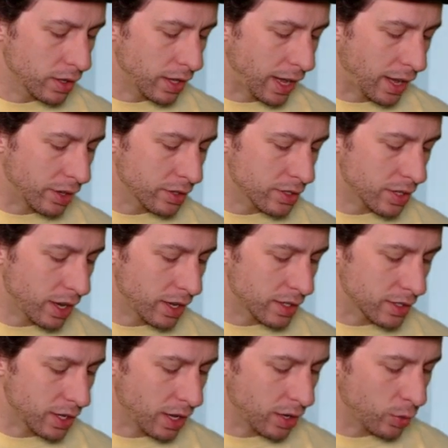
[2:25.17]
outside
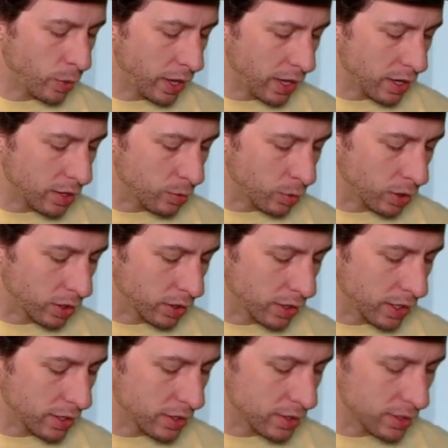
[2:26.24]
is cut away and we're
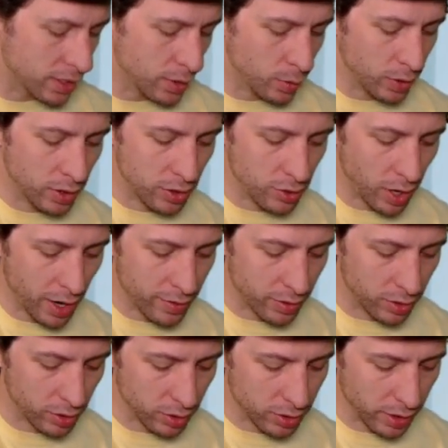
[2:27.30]
getting to see what the
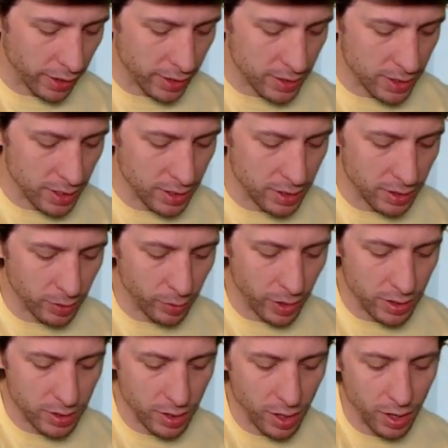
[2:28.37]
driver looks like sitting in the
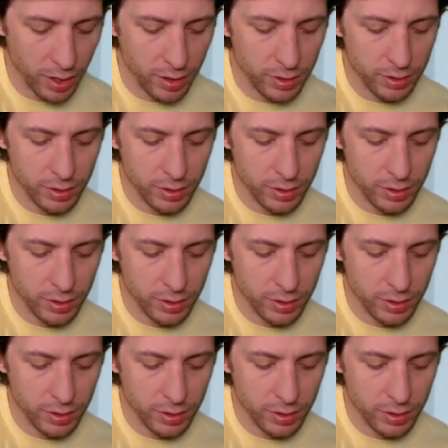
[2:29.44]
race car.